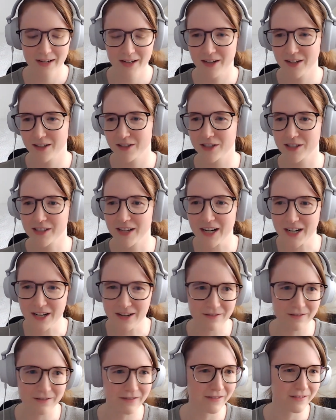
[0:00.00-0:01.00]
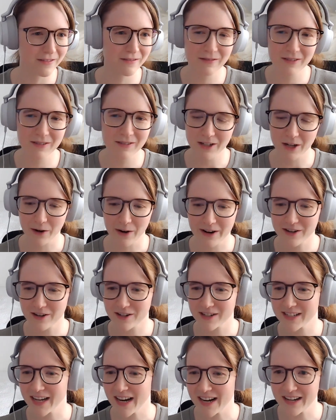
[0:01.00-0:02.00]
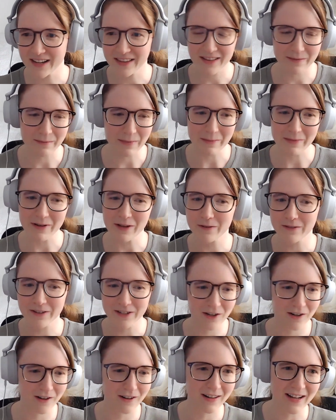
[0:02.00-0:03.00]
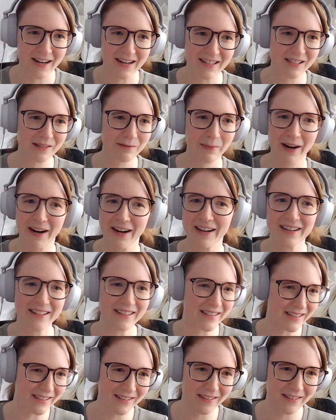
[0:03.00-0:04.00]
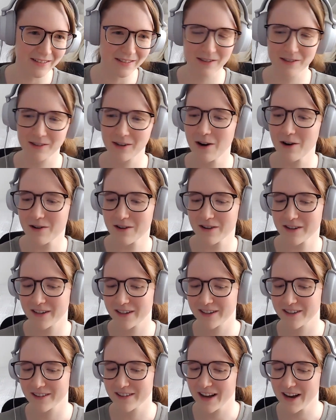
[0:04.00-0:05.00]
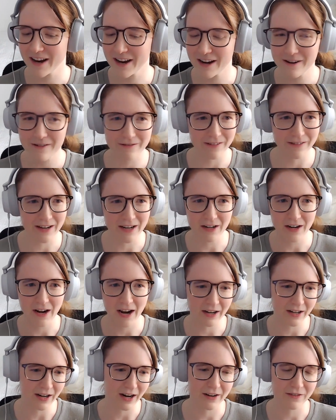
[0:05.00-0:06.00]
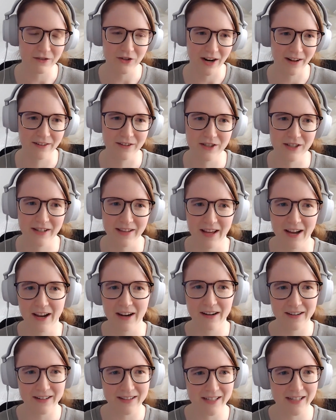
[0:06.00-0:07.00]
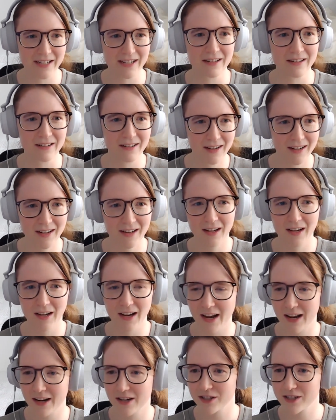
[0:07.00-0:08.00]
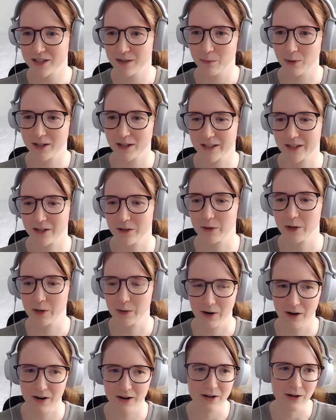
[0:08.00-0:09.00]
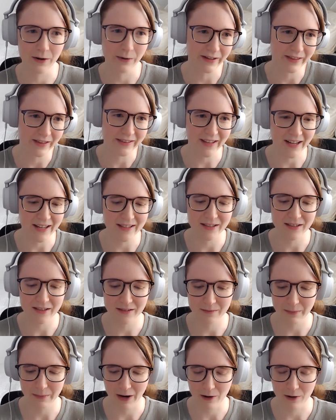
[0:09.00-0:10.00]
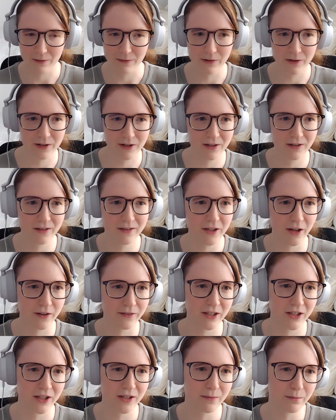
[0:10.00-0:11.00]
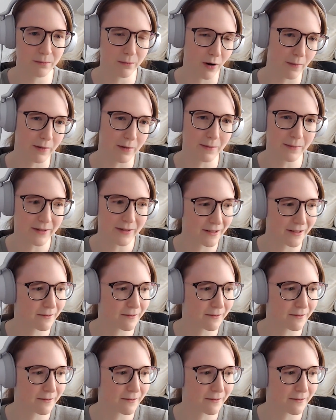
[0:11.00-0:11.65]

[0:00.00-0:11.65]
just kind of, understanding that maybe you've internalized some bias throughout your life and kind of challenging that and just embracing who you are and knowing that that's powerful in solving problems.